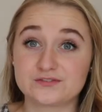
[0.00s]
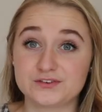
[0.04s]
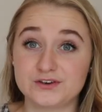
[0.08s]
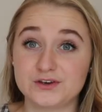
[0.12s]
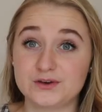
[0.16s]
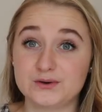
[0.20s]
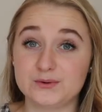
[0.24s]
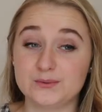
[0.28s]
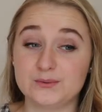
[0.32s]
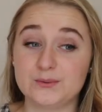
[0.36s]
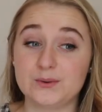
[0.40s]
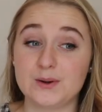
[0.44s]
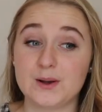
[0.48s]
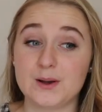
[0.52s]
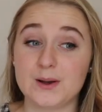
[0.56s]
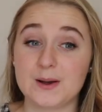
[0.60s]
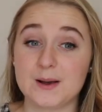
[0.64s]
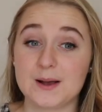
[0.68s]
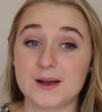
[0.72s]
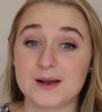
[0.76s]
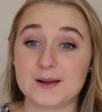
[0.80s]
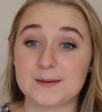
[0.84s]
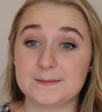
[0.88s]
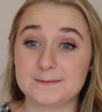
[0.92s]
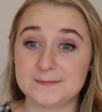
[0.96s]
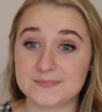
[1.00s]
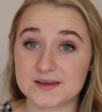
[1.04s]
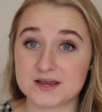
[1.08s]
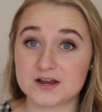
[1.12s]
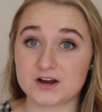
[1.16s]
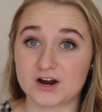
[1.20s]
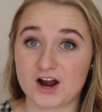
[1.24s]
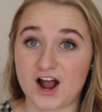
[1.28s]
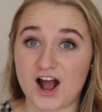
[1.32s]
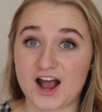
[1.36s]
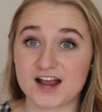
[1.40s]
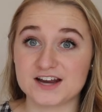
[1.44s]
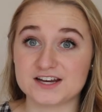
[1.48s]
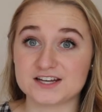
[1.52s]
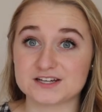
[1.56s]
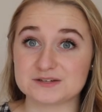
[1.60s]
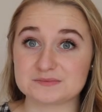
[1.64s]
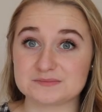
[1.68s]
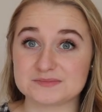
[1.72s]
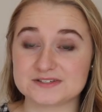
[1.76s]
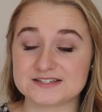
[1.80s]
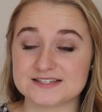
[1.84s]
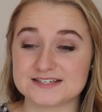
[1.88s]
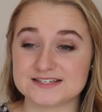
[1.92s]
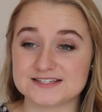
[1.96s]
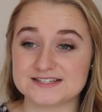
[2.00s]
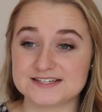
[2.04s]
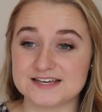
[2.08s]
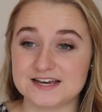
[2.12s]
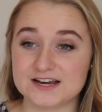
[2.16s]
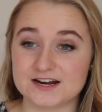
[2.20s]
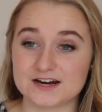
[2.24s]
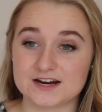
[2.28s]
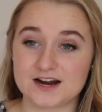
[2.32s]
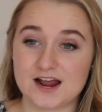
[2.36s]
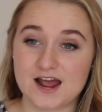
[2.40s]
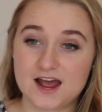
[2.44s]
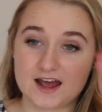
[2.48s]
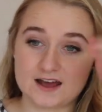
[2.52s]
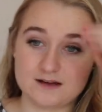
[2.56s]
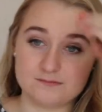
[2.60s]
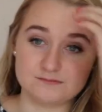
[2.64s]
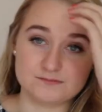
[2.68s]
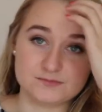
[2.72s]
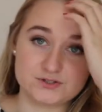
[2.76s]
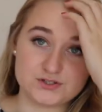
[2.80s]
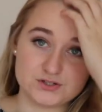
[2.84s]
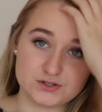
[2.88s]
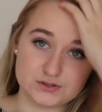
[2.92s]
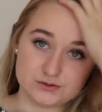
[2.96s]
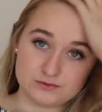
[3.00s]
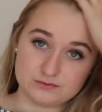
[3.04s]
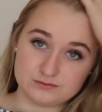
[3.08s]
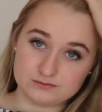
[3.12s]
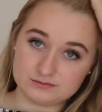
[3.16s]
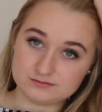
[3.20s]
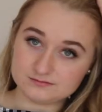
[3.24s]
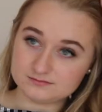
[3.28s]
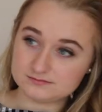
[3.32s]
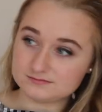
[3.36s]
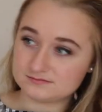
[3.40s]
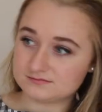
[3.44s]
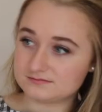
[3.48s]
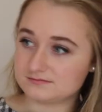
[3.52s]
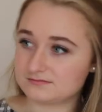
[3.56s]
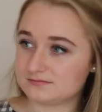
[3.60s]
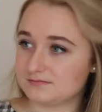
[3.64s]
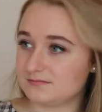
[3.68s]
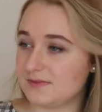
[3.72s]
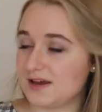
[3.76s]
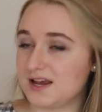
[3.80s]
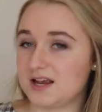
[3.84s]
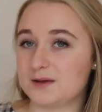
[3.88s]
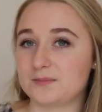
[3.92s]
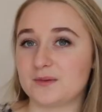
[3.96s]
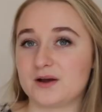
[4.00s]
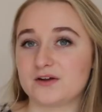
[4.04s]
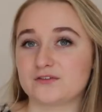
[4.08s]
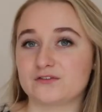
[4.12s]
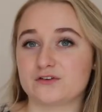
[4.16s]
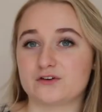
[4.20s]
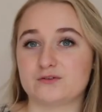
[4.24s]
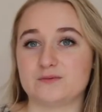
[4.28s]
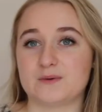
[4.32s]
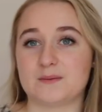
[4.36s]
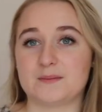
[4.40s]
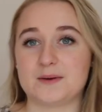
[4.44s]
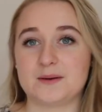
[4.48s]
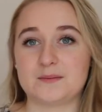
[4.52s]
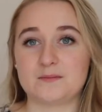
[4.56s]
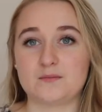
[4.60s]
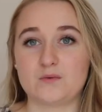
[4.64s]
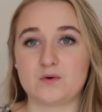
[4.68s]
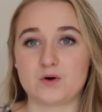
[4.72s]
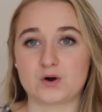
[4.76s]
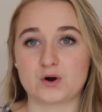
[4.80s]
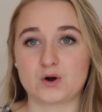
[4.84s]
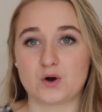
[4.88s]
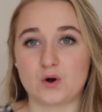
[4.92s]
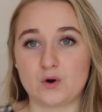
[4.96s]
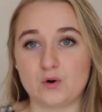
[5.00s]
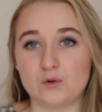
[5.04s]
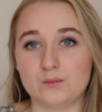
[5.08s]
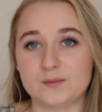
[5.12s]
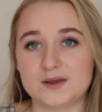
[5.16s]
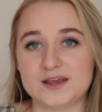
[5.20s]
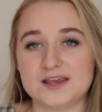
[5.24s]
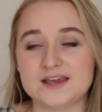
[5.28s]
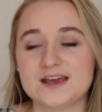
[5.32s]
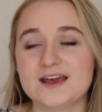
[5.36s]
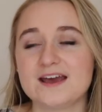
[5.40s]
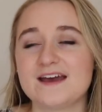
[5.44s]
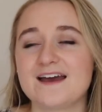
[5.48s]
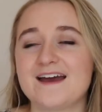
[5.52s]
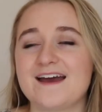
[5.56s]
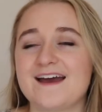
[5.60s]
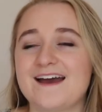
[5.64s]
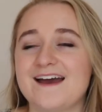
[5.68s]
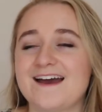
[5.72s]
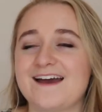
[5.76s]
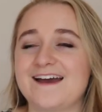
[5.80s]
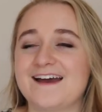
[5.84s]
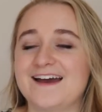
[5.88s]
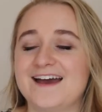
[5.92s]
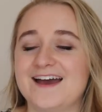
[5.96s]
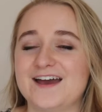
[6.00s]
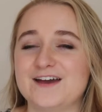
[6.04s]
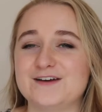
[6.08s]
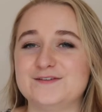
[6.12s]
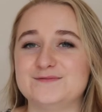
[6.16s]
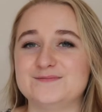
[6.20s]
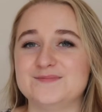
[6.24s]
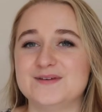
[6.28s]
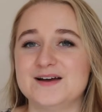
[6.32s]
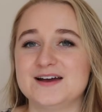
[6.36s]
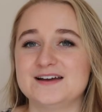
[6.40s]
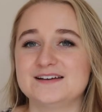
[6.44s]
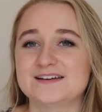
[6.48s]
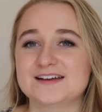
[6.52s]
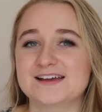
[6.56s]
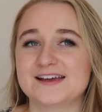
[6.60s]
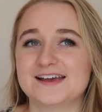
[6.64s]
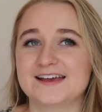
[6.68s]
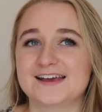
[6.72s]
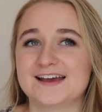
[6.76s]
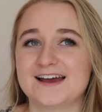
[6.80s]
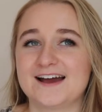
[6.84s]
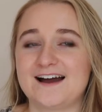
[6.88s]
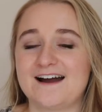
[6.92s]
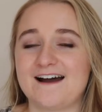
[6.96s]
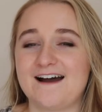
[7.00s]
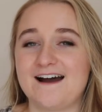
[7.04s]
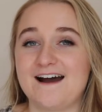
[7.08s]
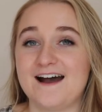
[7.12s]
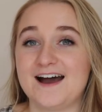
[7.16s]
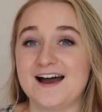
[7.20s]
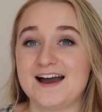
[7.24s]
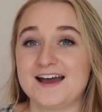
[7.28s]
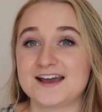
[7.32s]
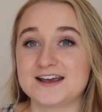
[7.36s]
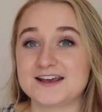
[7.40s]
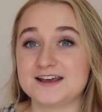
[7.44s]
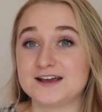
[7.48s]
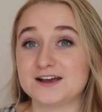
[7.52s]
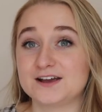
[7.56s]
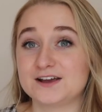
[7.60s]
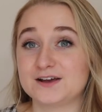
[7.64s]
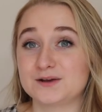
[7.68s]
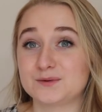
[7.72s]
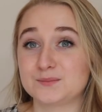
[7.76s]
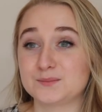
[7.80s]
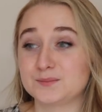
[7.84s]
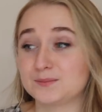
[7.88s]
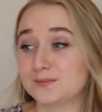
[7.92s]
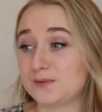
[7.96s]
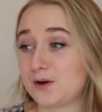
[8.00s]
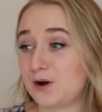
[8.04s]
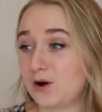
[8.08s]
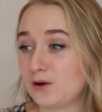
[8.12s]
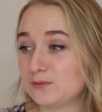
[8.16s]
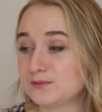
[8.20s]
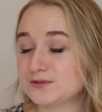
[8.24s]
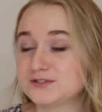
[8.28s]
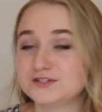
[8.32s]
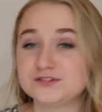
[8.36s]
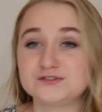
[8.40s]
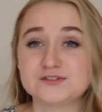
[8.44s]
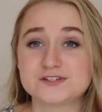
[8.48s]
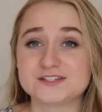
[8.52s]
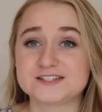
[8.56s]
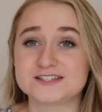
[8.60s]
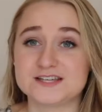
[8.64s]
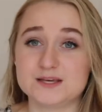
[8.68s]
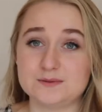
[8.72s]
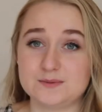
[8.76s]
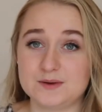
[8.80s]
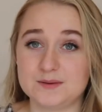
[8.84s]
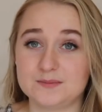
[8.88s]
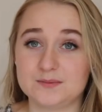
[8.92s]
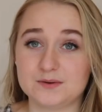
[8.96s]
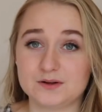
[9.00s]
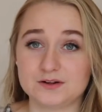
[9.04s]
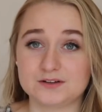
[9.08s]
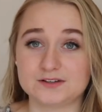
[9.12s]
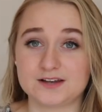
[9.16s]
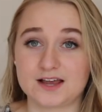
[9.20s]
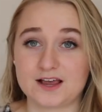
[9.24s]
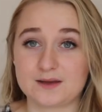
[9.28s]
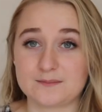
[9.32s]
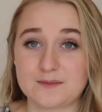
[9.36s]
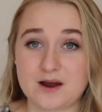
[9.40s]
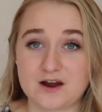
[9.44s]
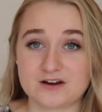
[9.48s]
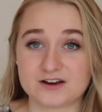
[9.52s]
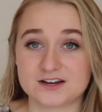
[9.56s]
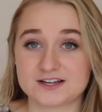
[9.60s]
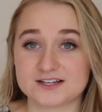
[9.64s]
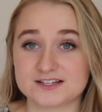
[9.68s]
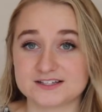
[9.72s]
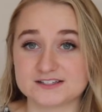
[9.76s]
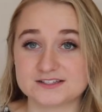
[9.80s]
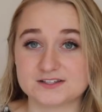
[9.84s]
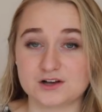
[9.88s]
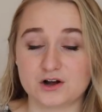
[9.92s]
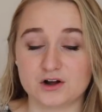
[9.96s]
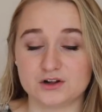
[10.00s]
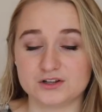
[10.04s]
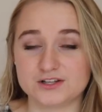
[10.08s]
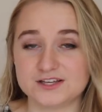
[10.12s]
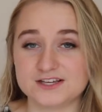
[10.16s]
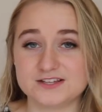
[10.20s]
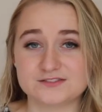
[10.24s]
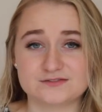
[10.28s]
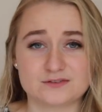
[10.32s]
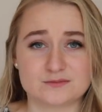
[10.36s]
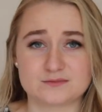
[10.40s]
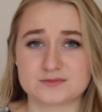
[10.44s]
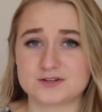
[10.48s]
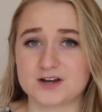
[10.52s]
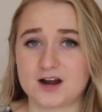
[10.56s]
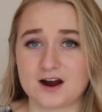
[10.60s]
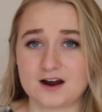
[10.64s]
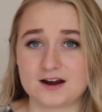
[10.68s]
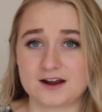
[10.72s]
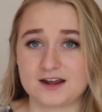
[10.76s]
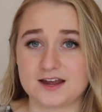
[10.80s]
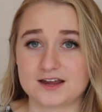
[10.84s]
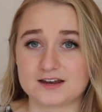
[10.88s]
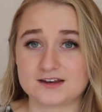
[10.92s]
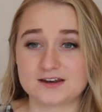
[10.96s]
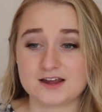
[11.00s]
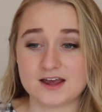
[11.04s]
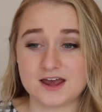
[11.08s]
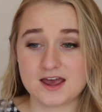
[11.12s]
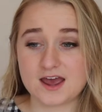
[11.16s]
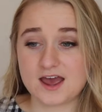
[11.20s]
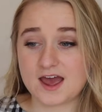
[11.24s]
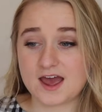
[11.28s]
a few bigger items this year um, to make my room a bit more homey. Um, I always used to see people, like Americans, haul these from Target